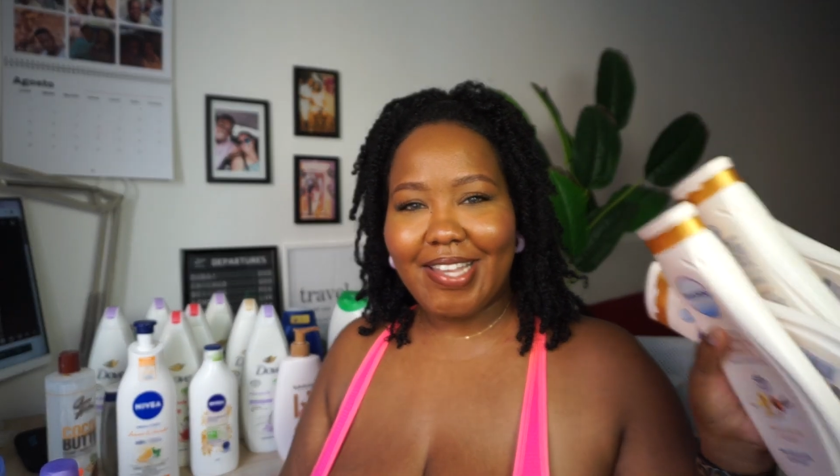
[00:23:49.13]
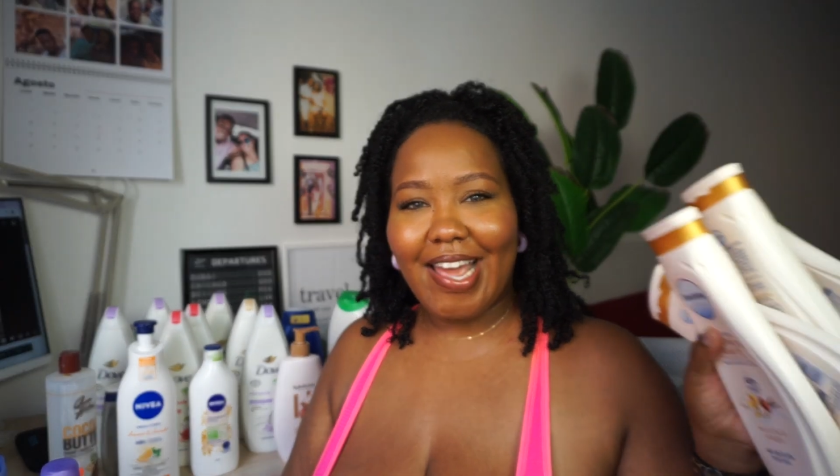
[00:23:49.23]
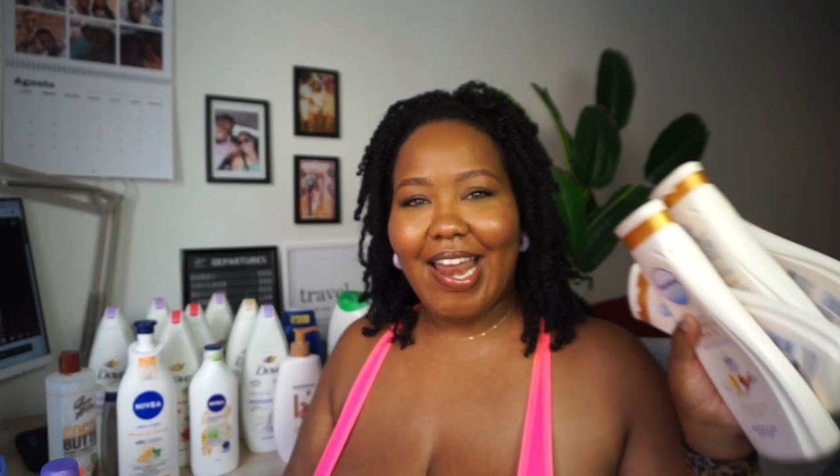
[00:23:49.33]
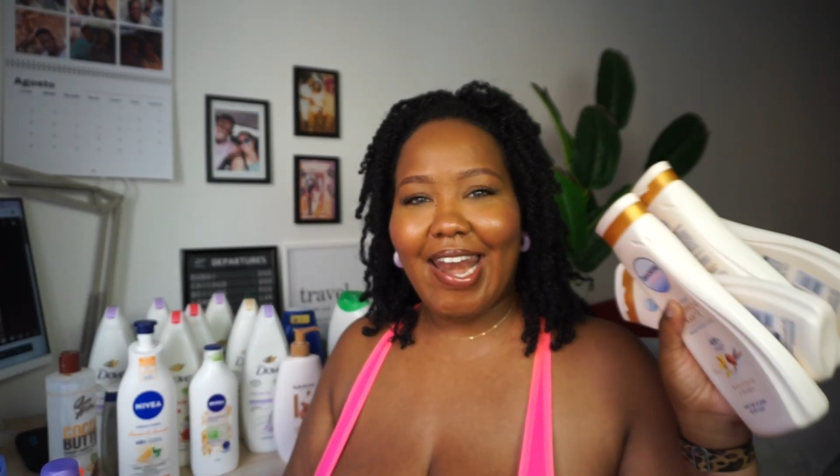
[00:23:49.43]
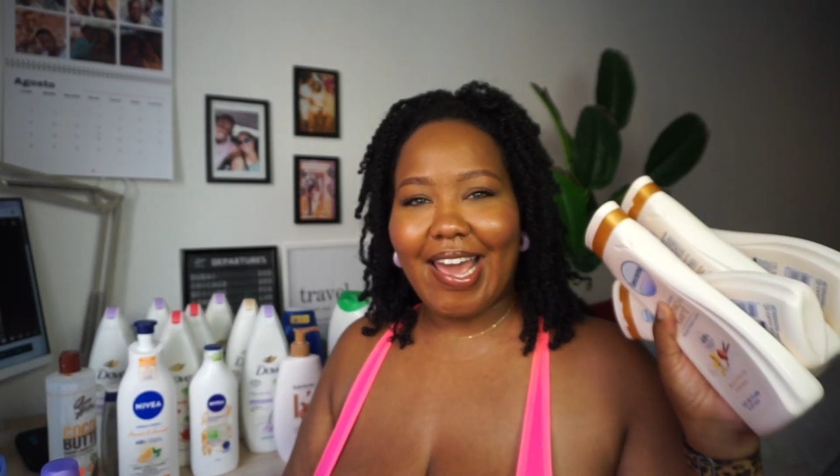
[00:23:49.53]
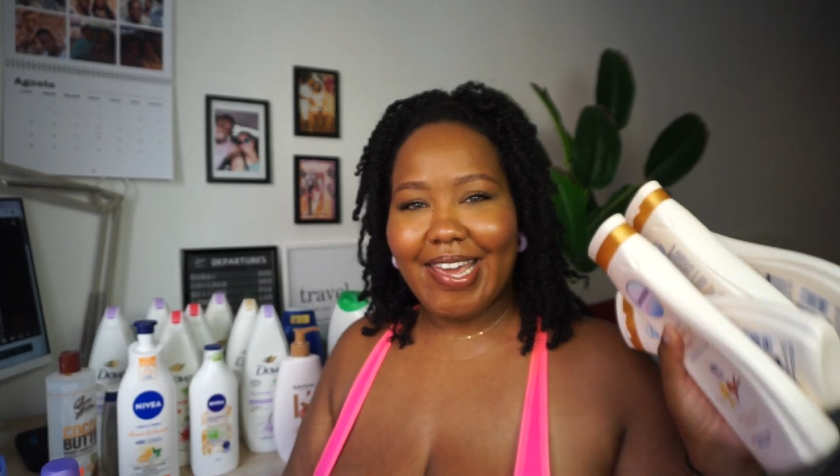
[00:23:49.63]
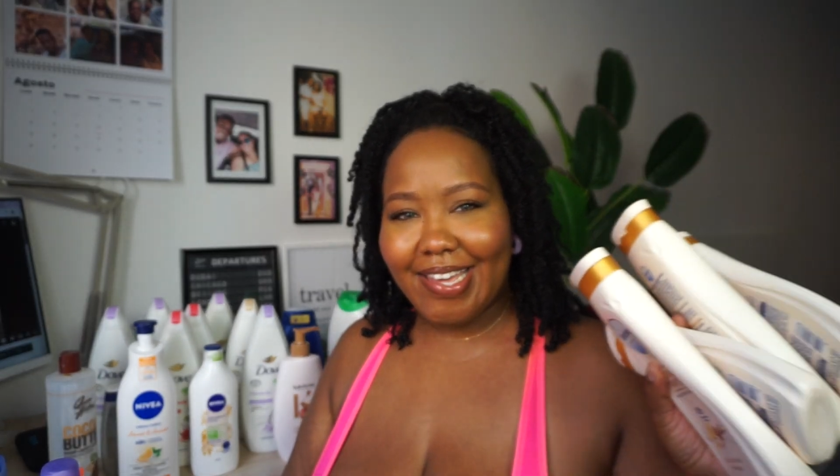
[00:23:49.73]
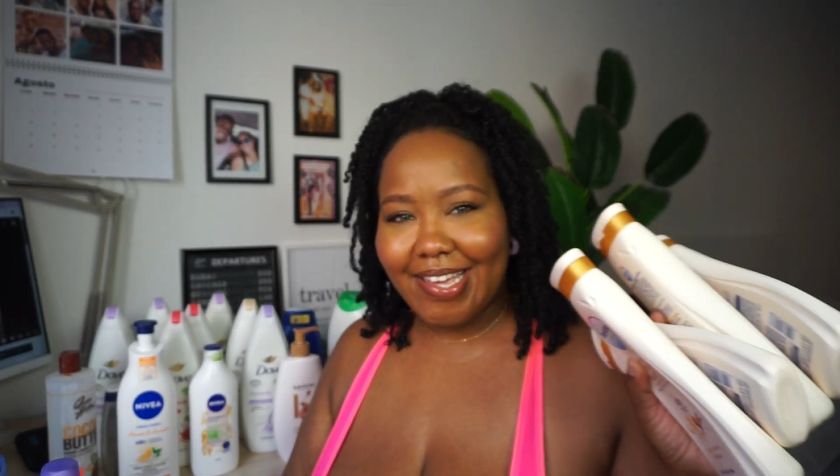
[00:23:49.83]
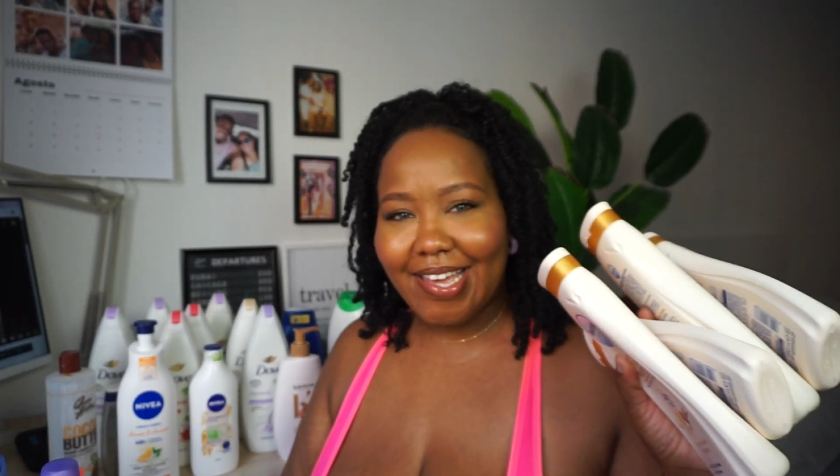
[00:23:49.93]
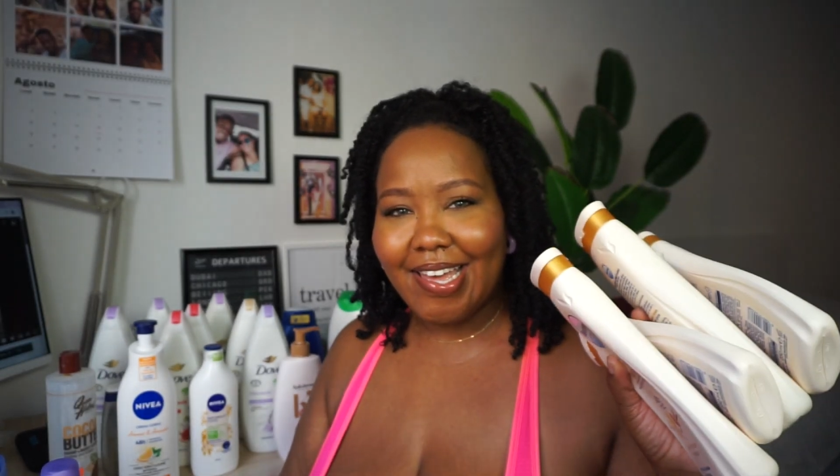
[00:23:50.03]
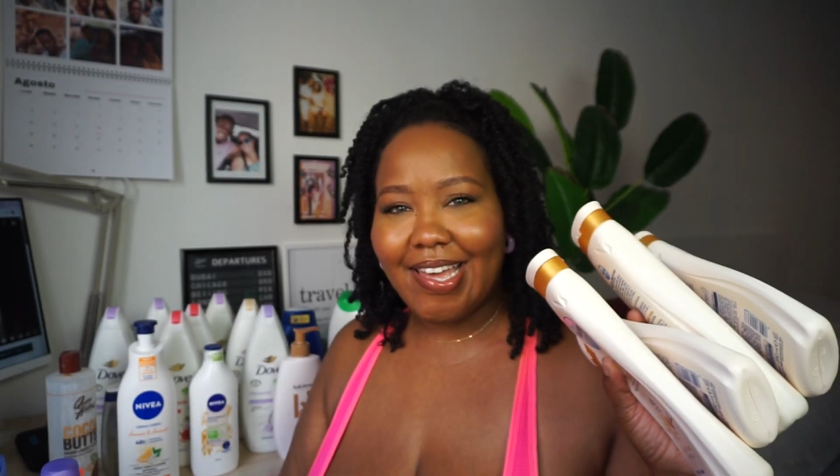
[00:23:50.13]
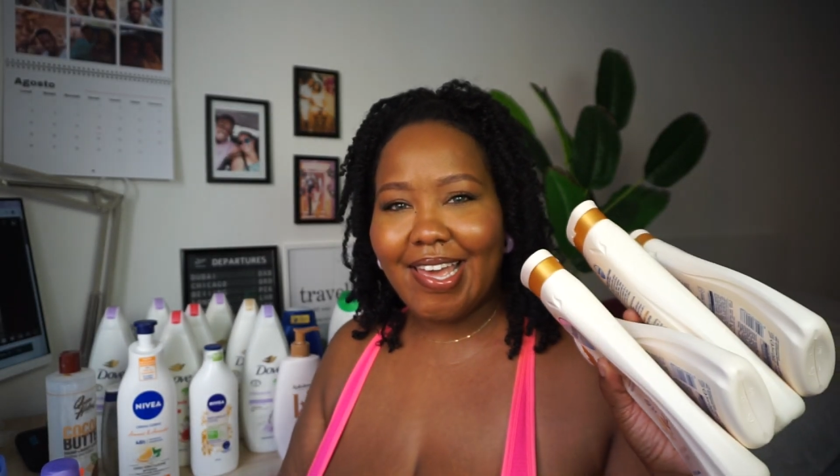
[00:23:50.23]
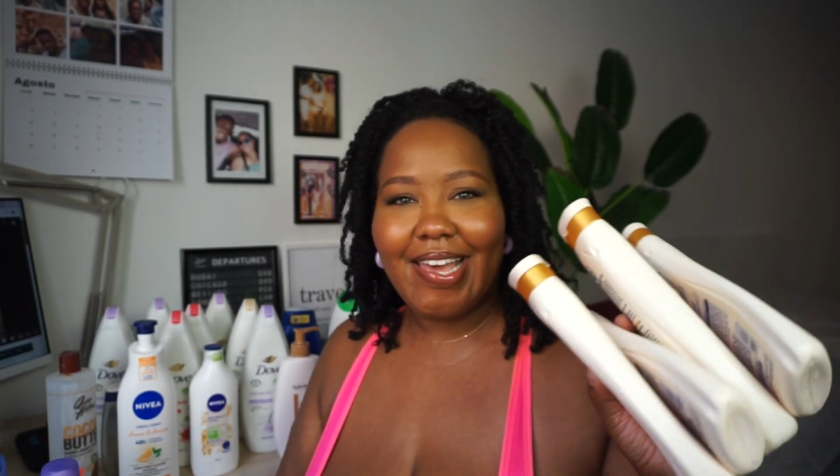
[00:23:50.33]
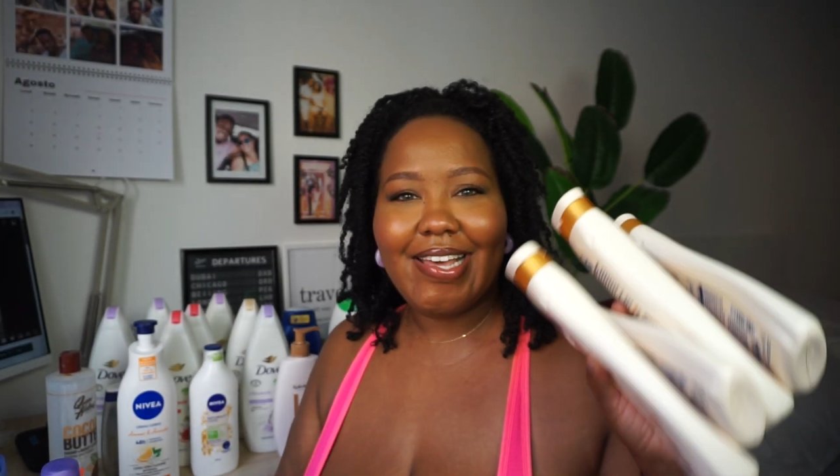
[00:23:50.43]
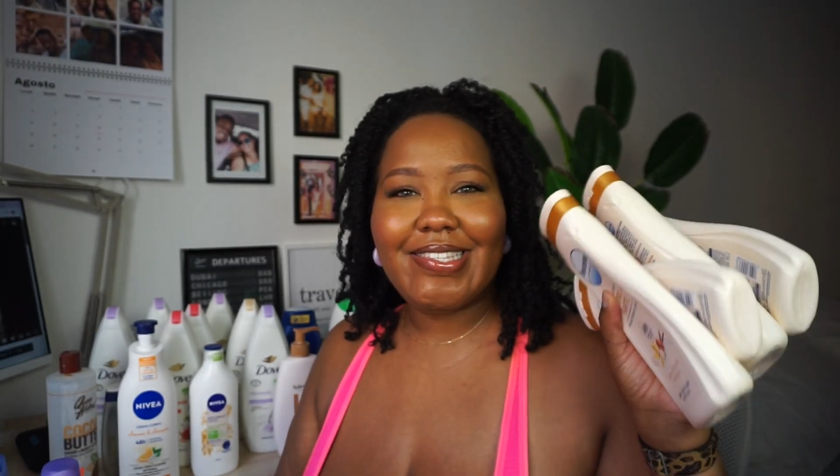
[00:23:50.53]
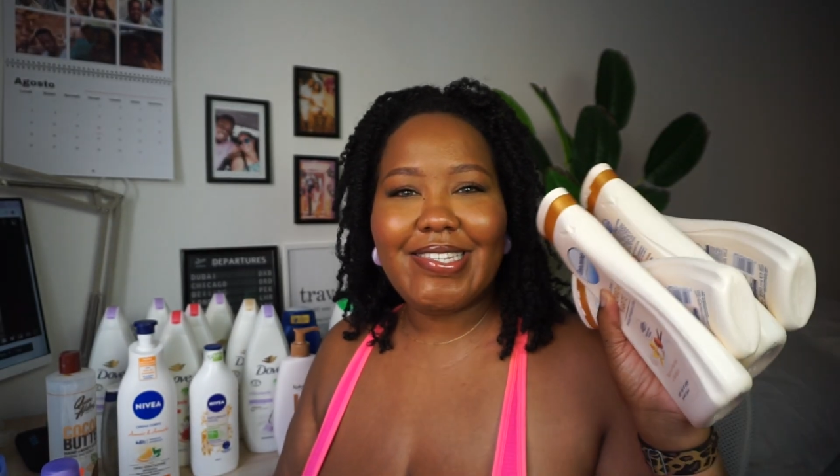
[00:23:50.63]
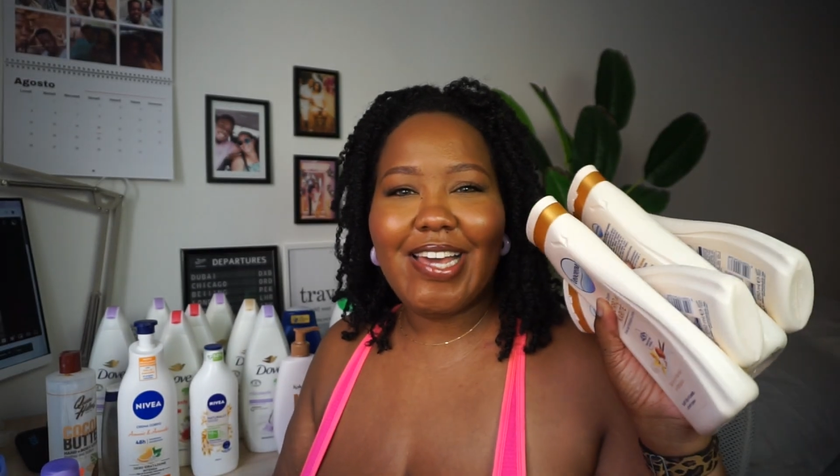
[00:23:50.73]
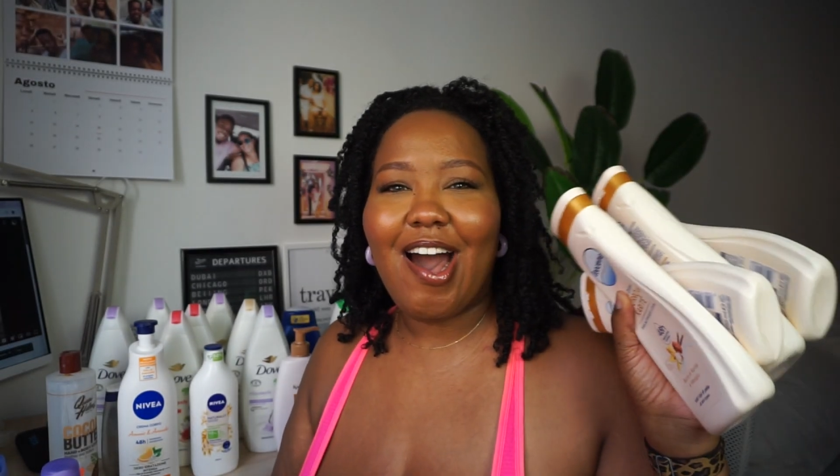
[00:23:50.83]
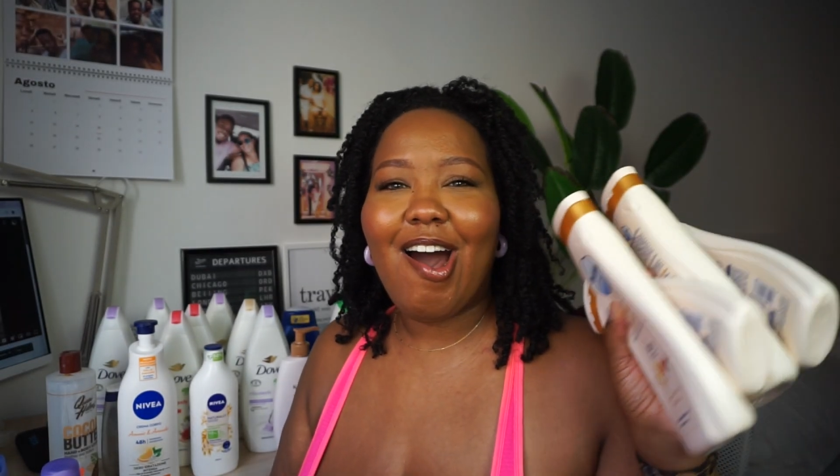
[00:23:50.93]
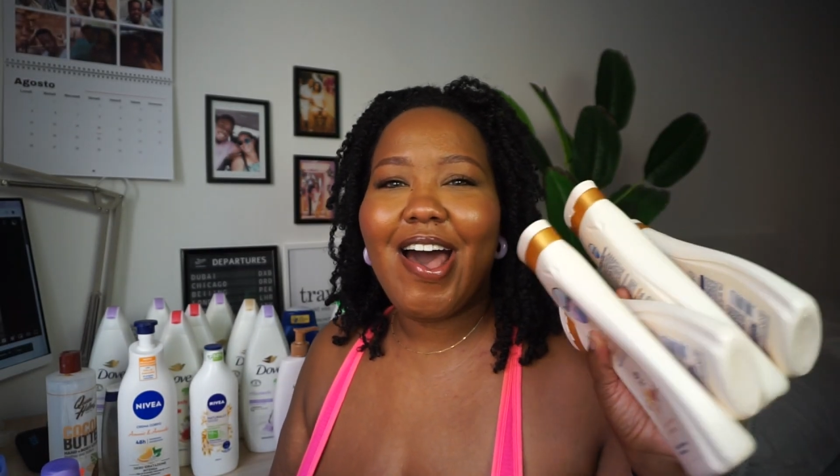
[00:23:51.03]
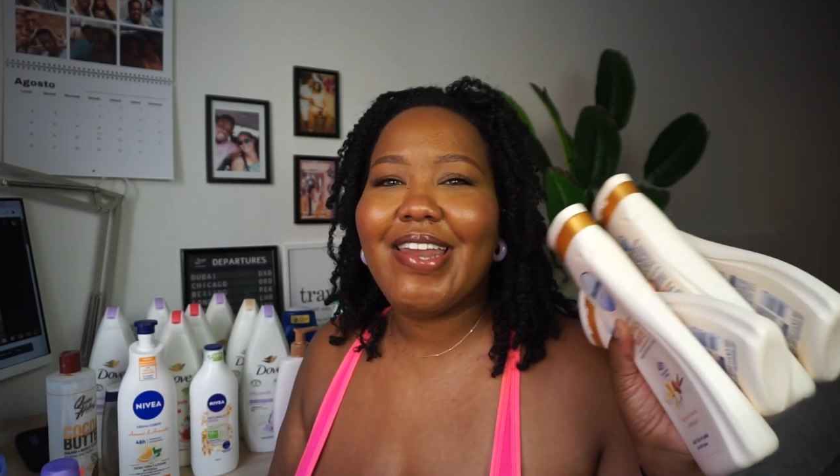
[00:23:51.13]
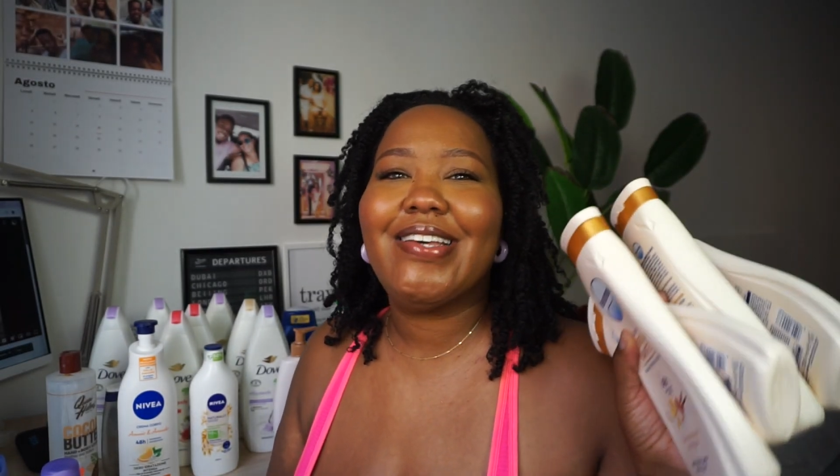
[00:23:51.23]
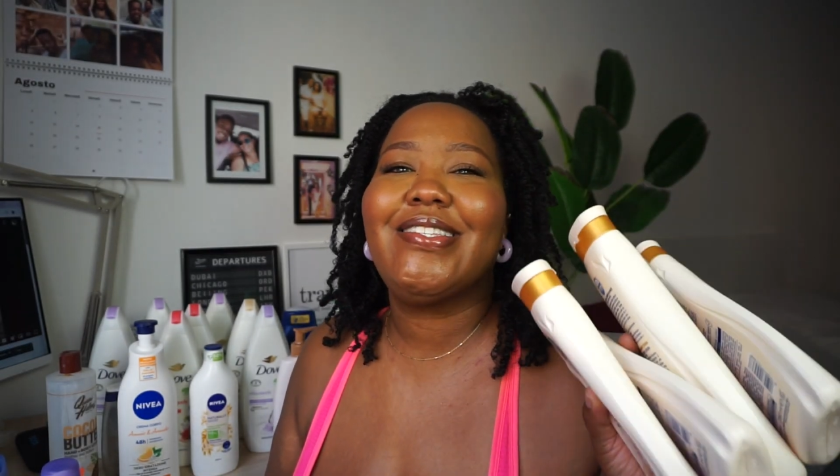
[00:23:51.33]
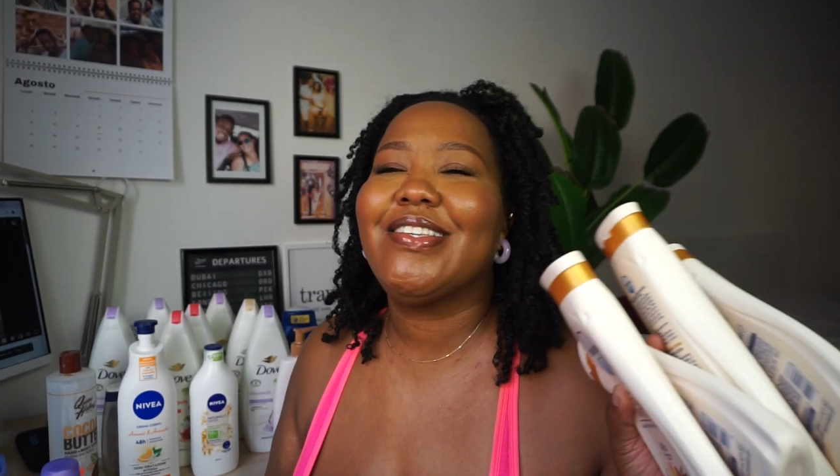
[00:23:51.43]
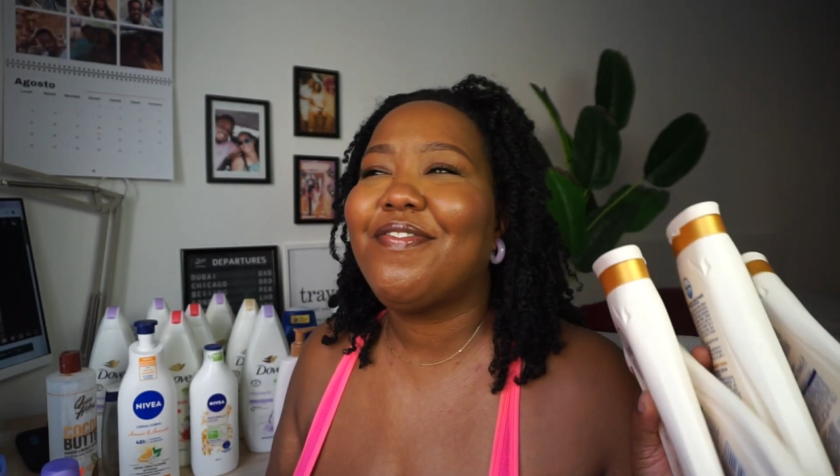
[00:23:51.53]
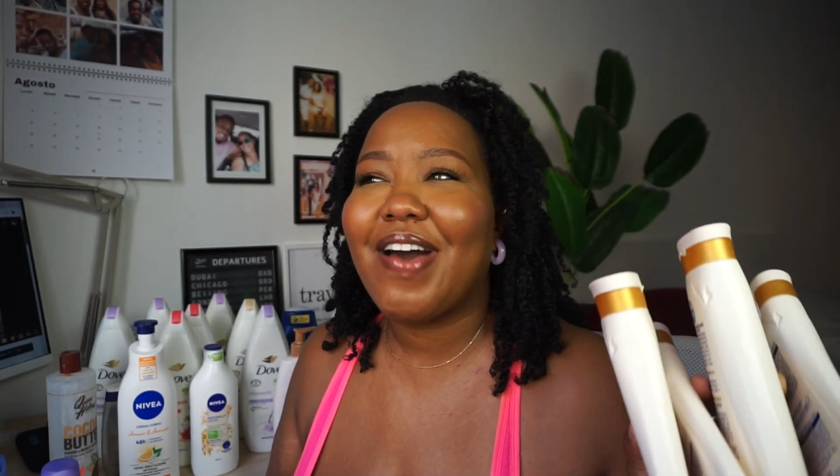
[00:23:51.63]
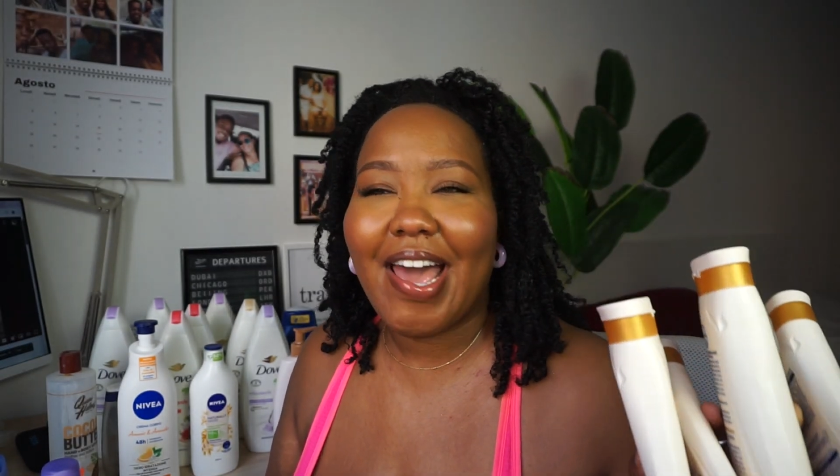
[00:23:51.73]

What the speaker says: that I like is the hardest to